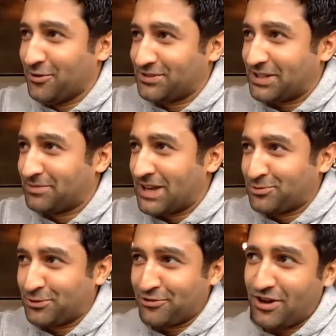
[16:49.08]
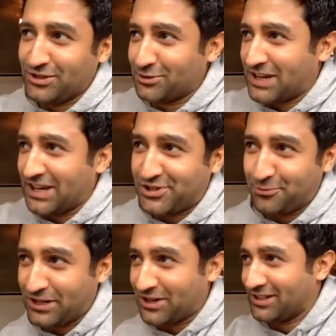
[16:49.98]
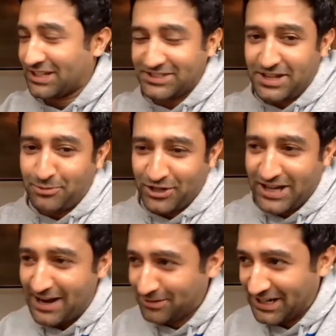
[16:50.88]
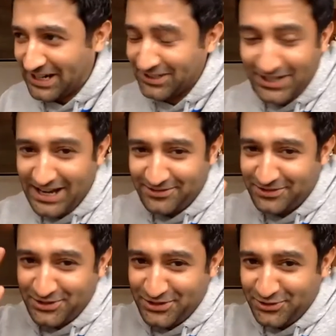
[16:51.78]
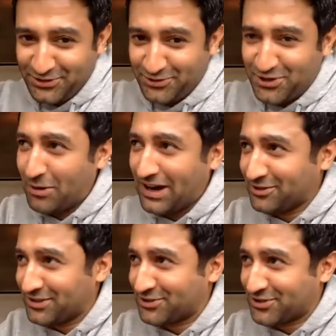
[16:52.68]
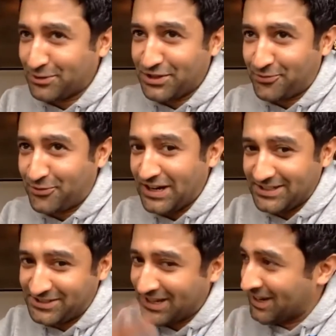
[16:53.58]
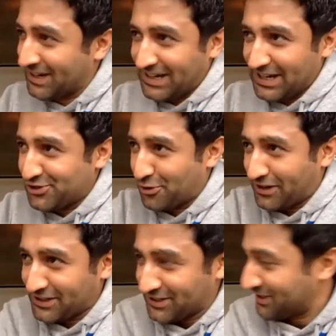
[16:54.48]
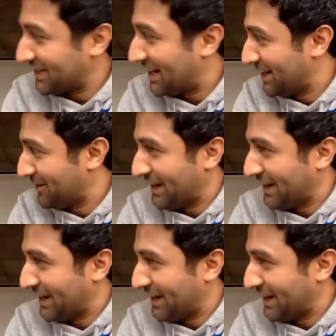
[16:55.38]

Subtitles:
sometimes when you're on location, we call it like summer camp. Like you go out, you're just with your friends, enjoying a good time.